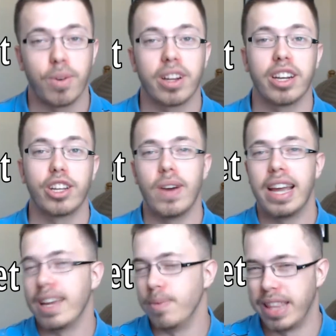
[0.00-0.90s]
We're going to go
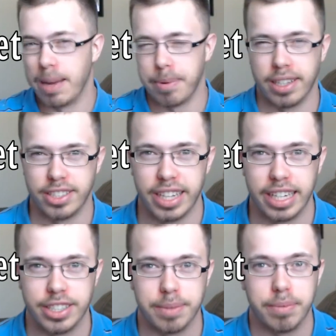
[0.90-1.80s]
ahead with that
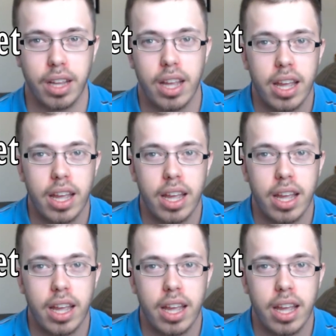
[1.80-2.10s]
pronunciation.